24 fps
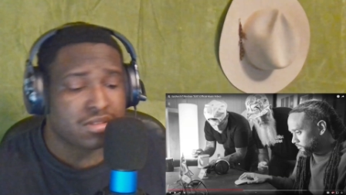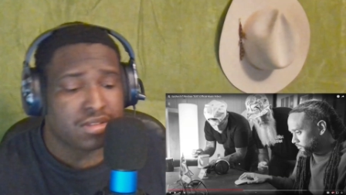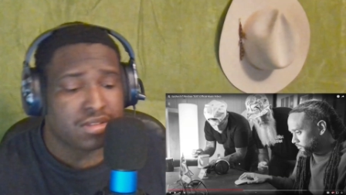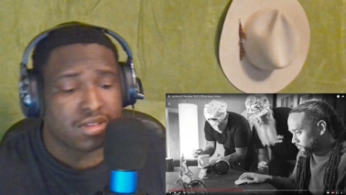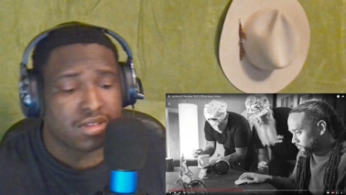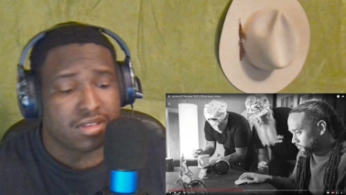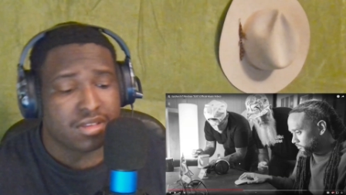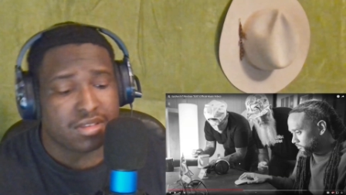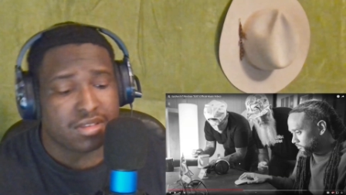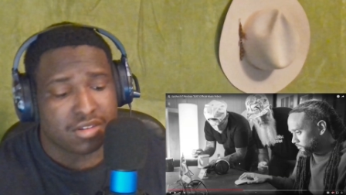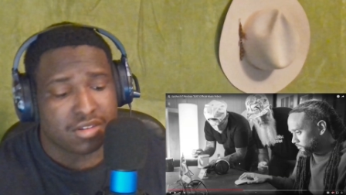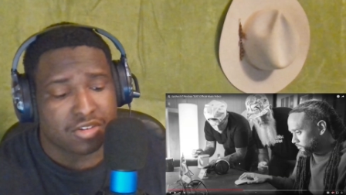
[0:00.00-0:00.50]

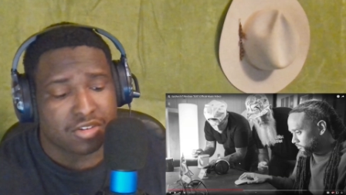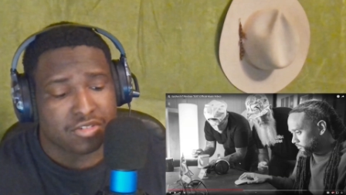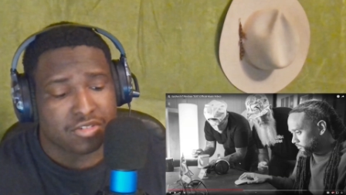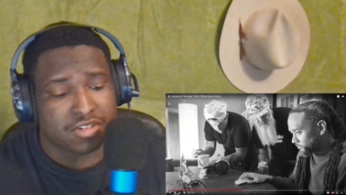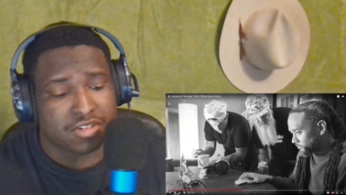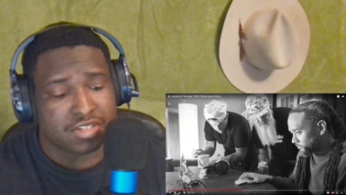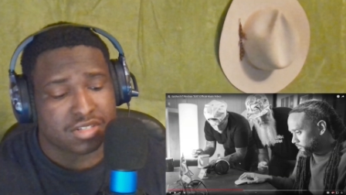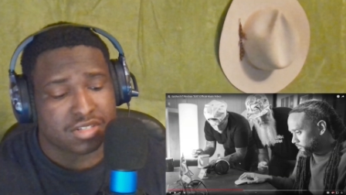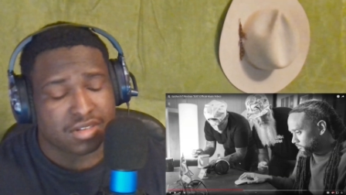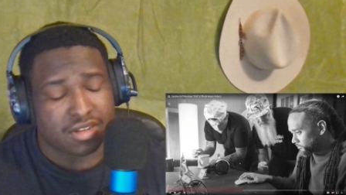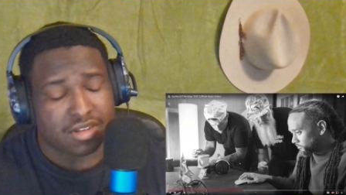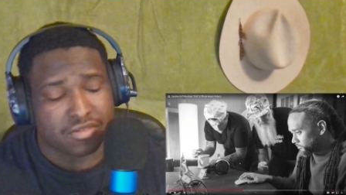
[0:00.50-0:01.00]
And you're a
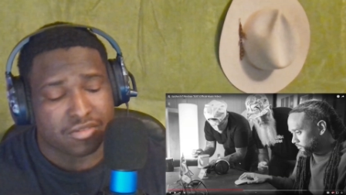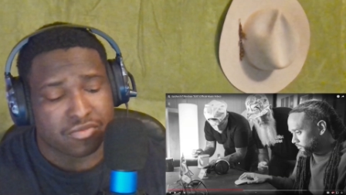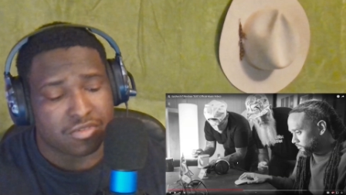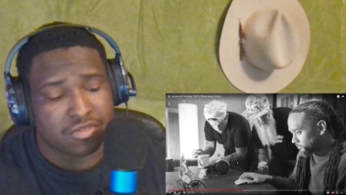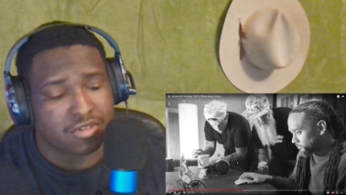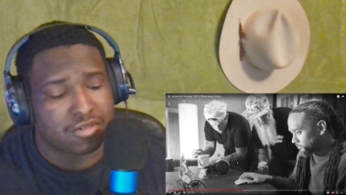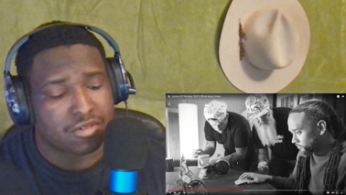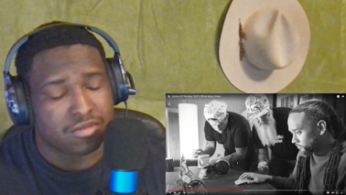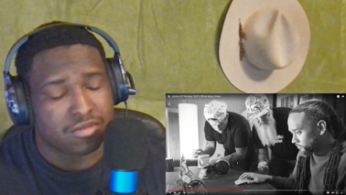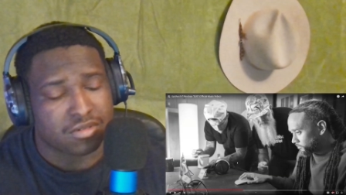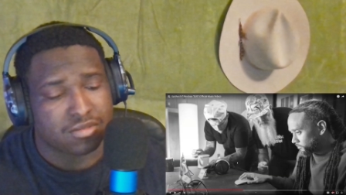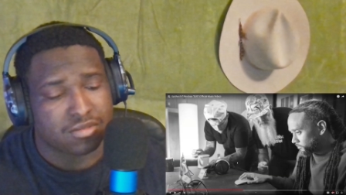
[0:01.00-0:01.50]
Christian, I
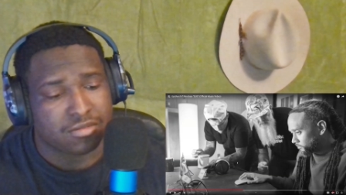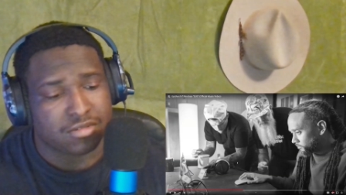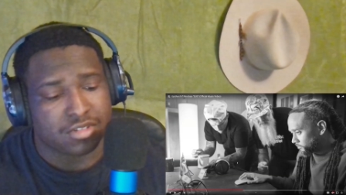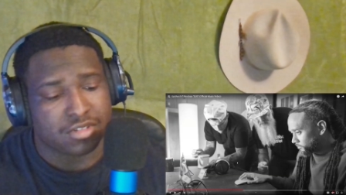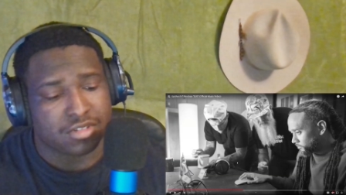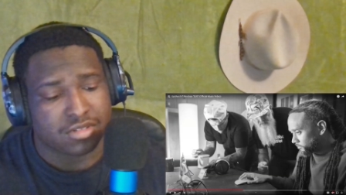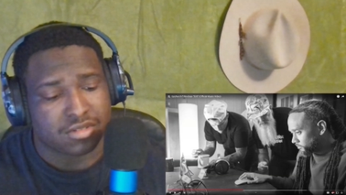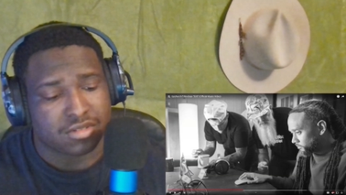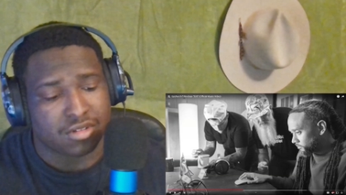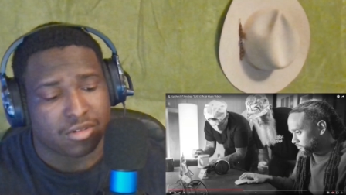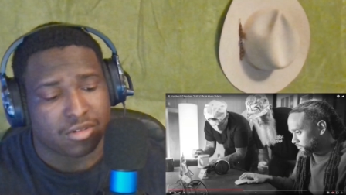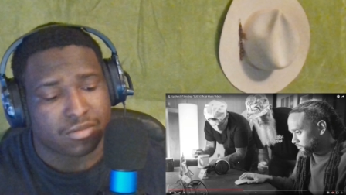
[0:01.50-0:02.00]
fuck with him
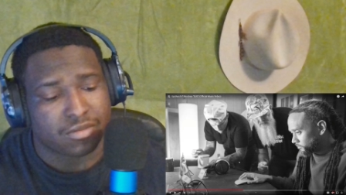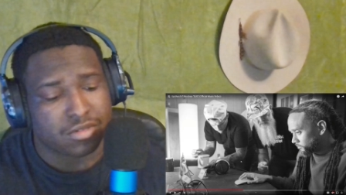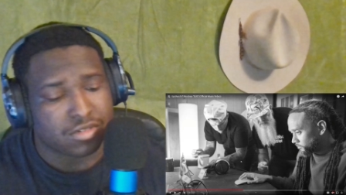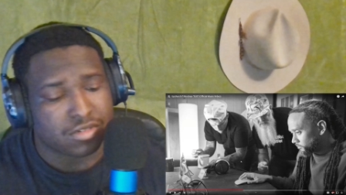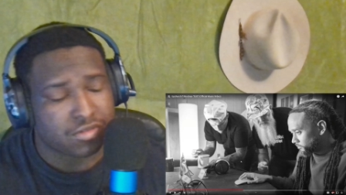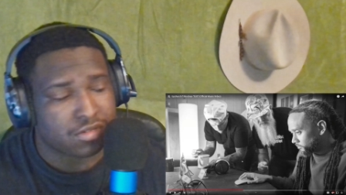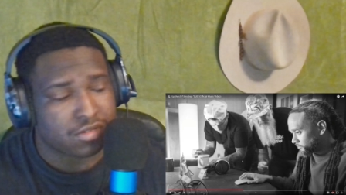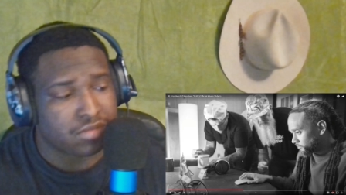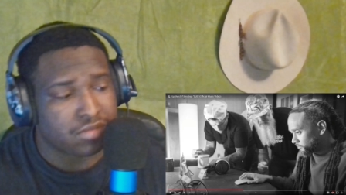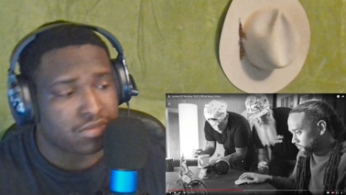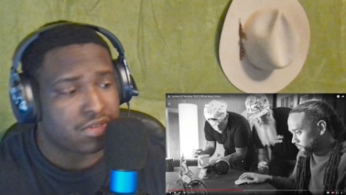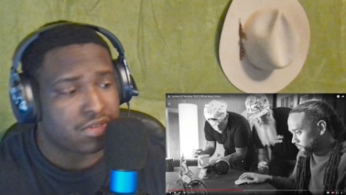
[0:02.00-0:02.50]
just off the
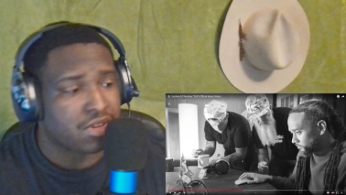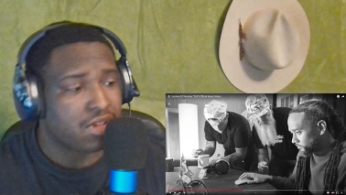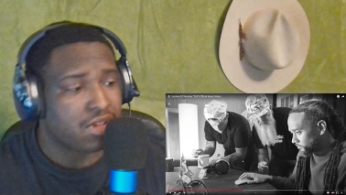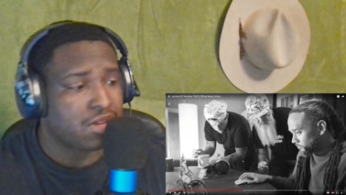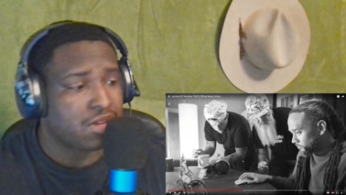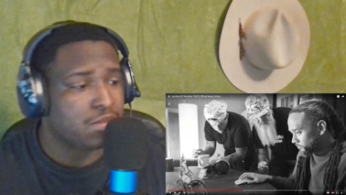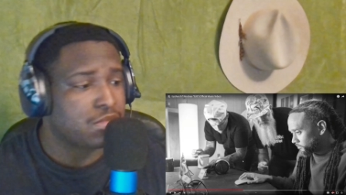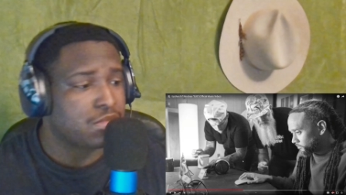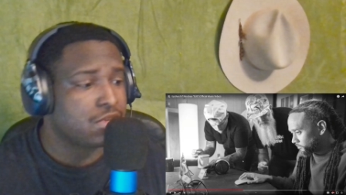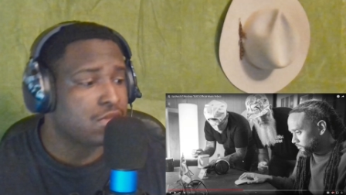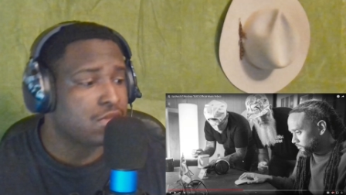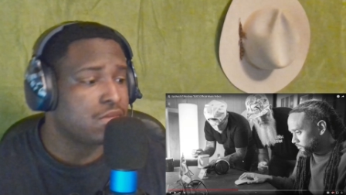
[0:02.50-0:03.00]
strength of
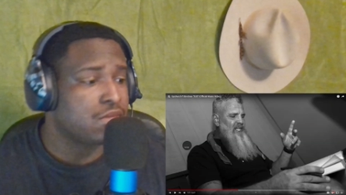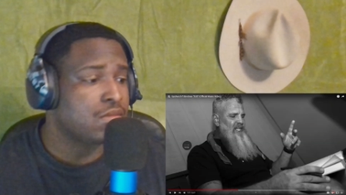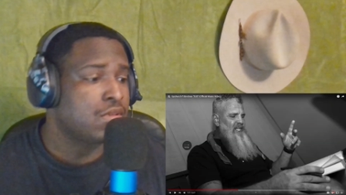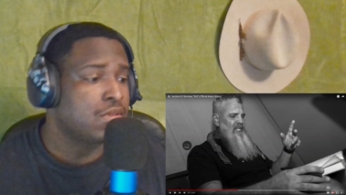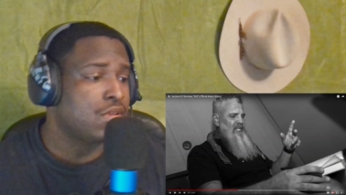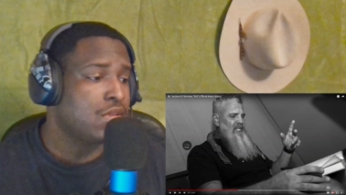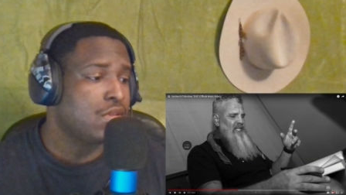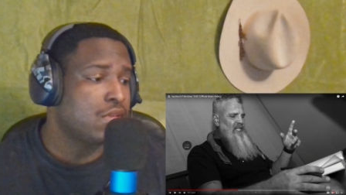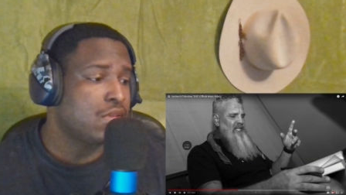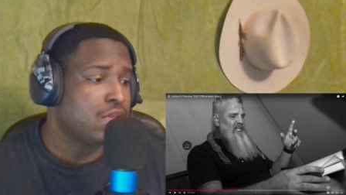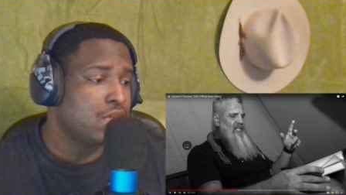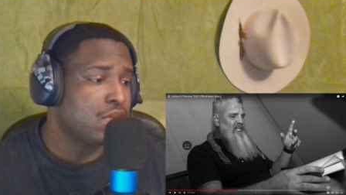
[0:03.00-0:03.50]
that, bro.
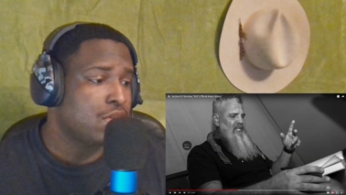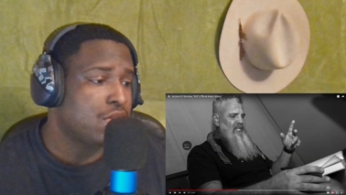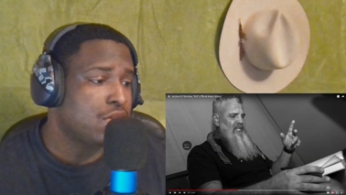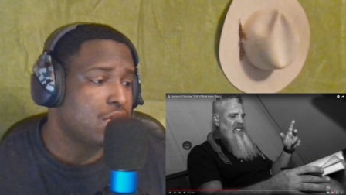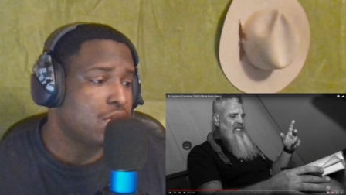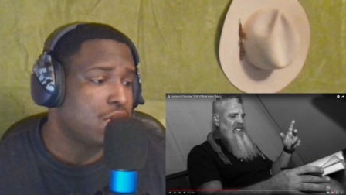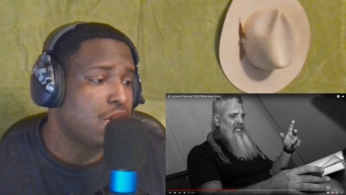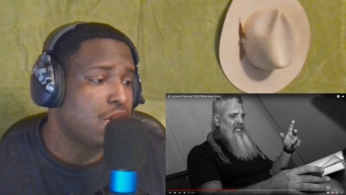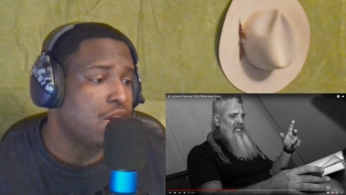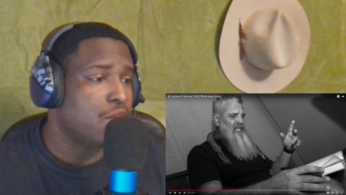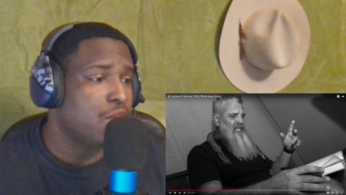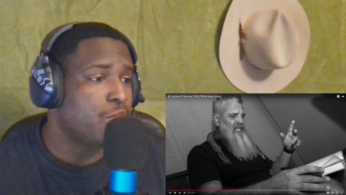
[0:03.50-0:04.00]

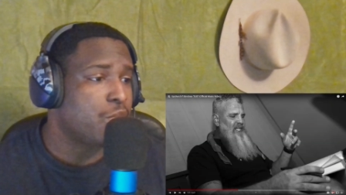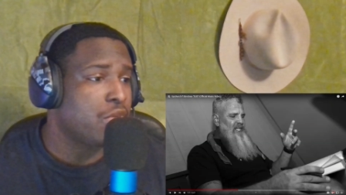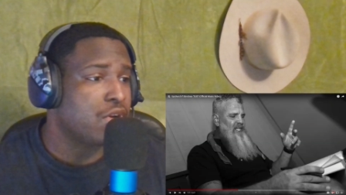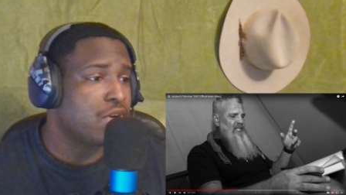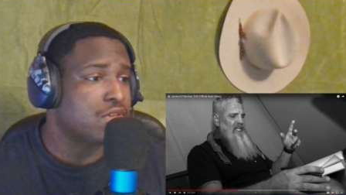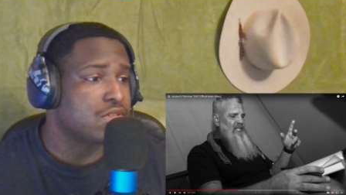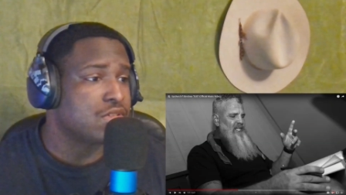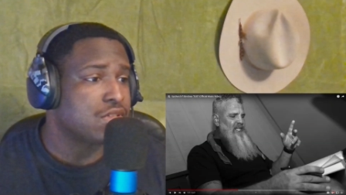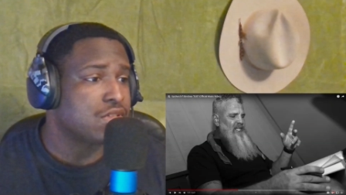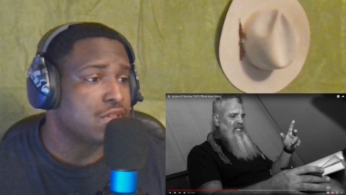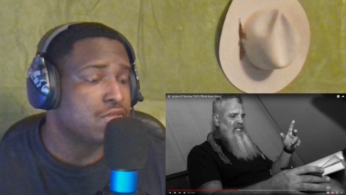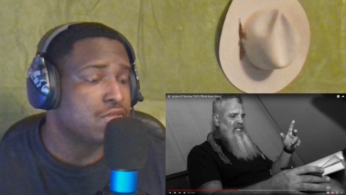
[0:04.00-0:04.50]
God
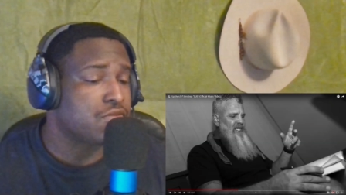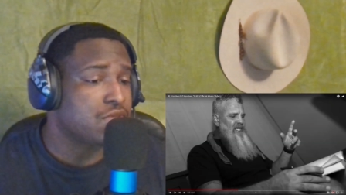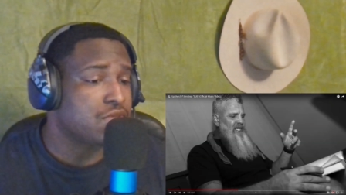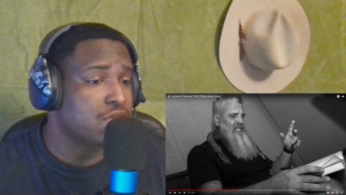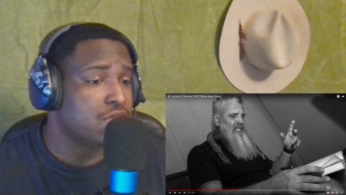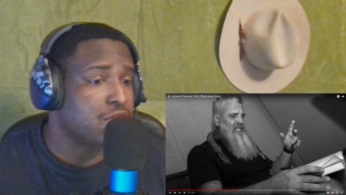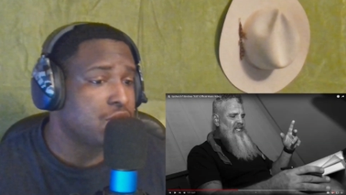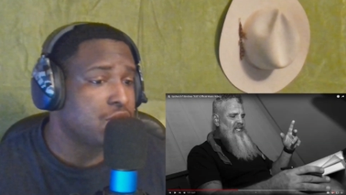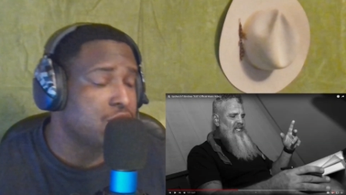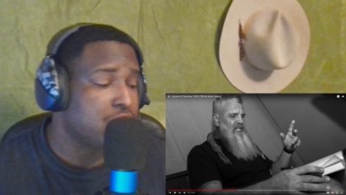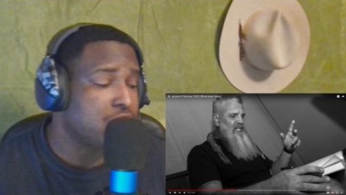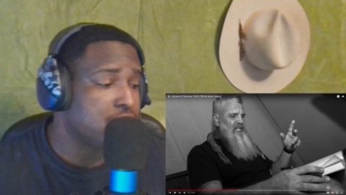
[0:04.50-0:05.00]
brought us here
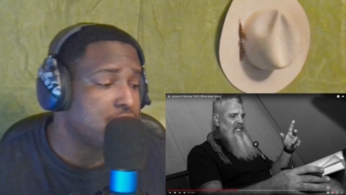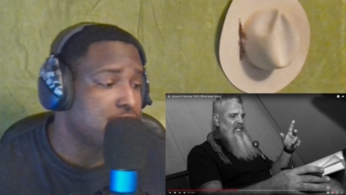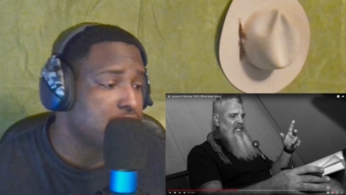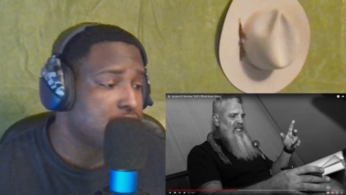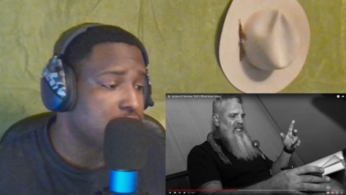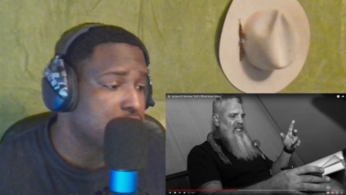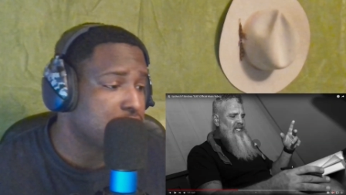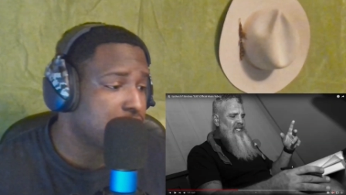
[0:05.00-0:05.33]
for a reason.